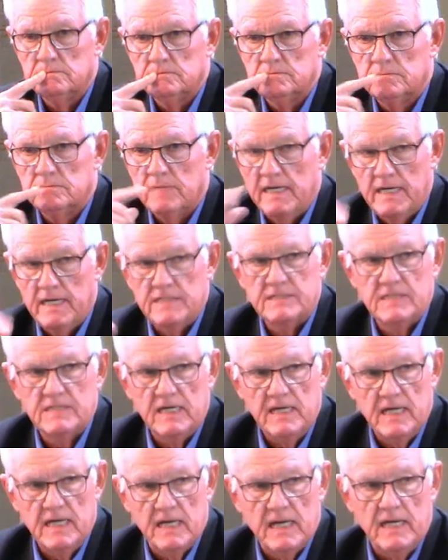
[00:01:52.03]
S
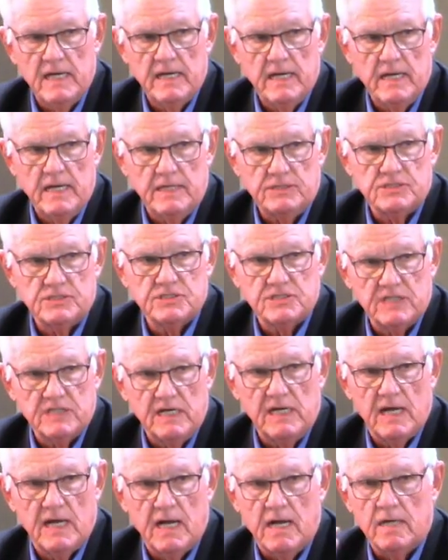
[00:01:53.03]
E L A H,
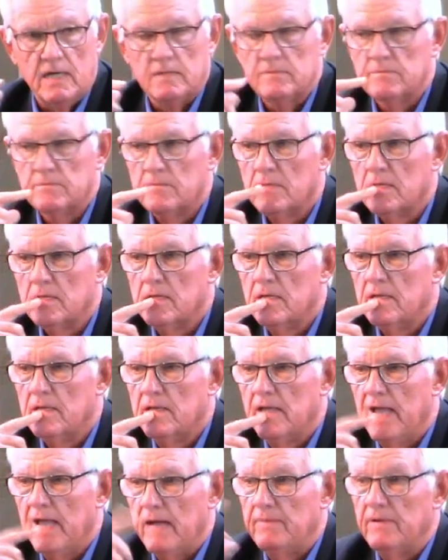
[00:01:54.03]
Selah.
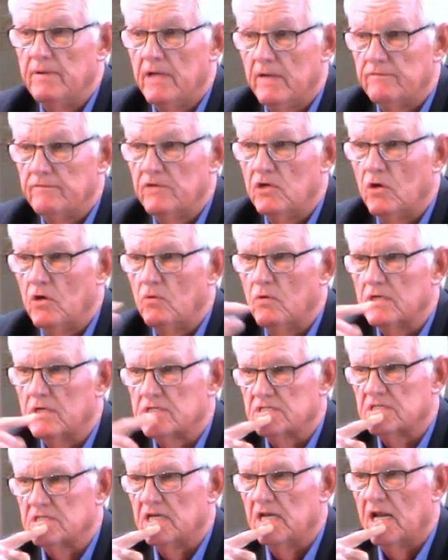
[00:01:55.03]
How many of you know what
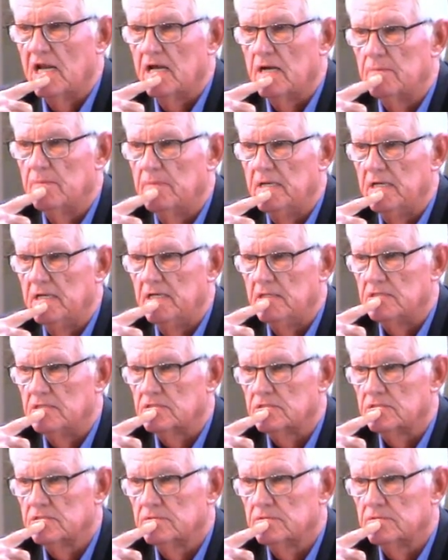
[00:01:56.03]
Selah means?